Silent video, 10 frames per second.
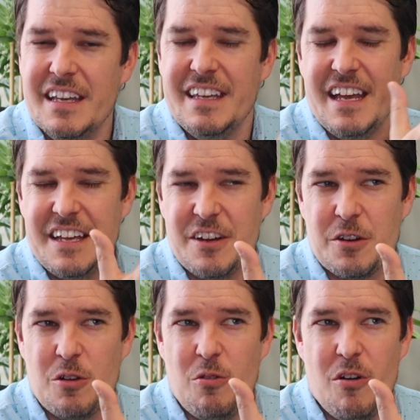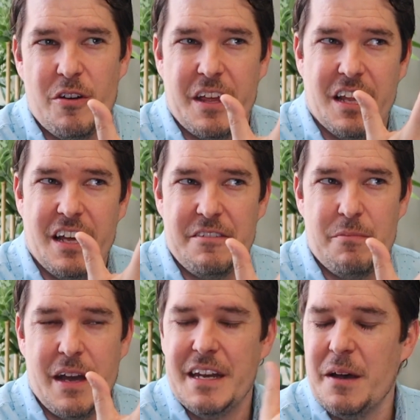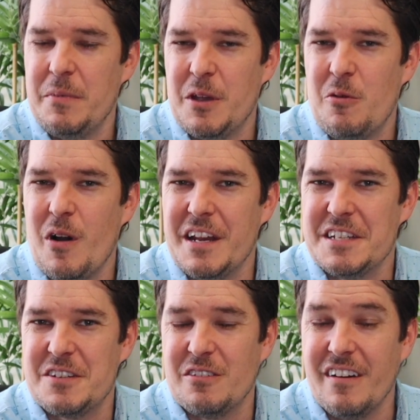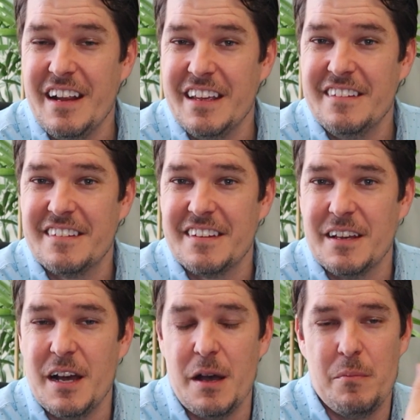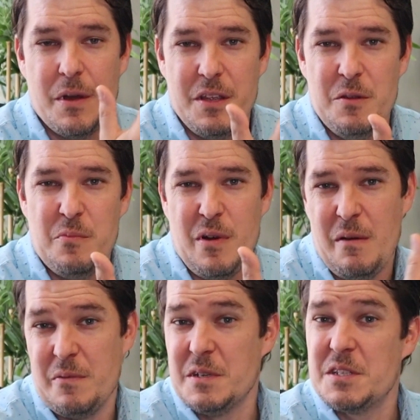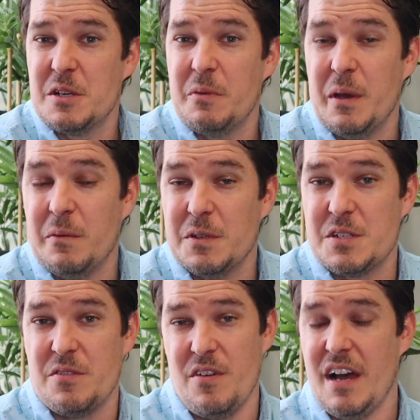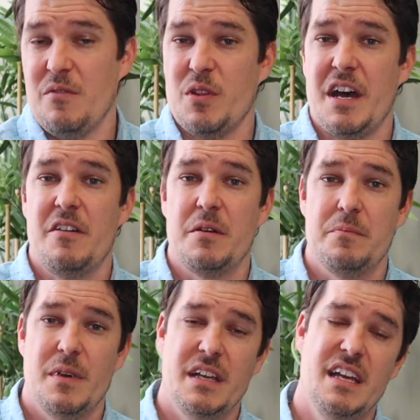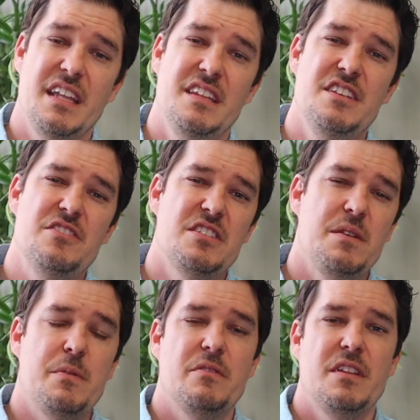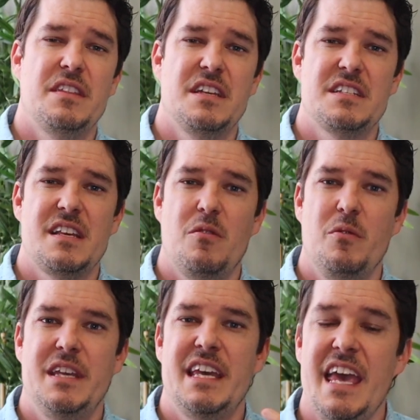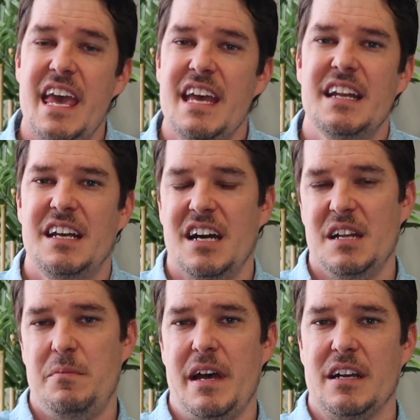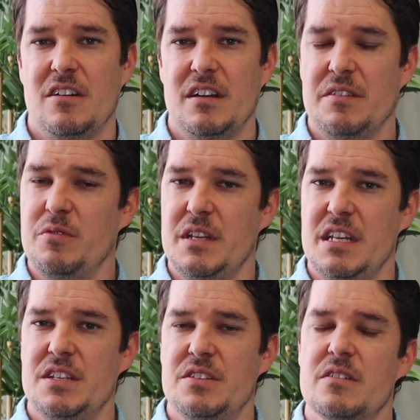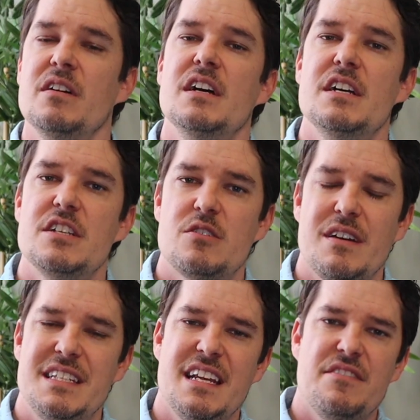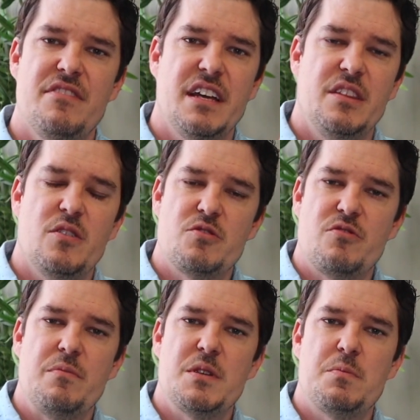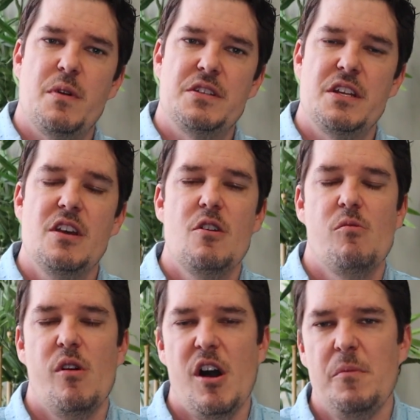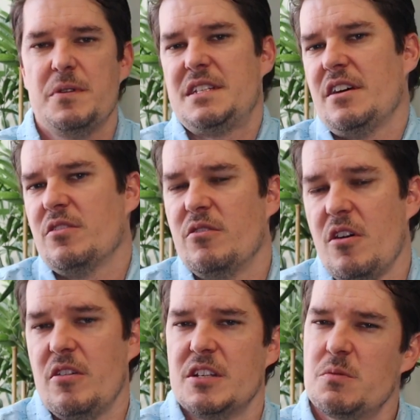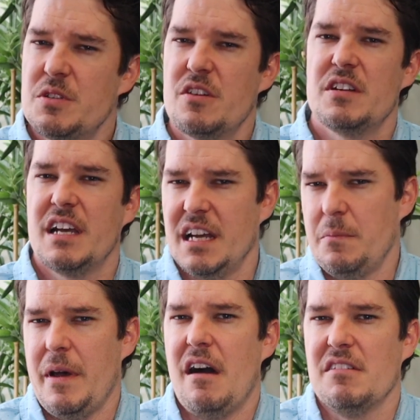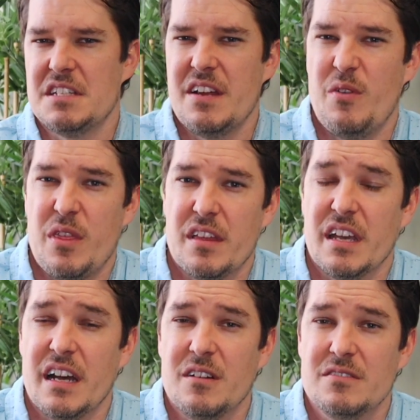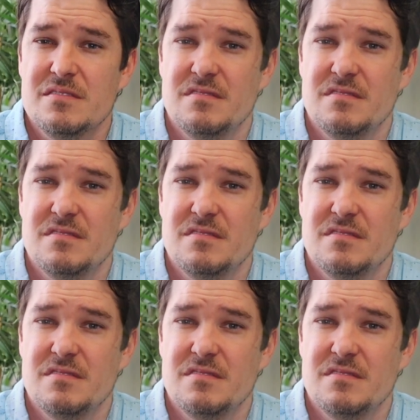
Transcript: yeah, your quality of life might not be quite as great, but you'd probably still be able to survive without them. Again, these are typically the things that we can cut back on if we need to. So identifying those from this budget will help us down the road as we start to kind of balance everything out.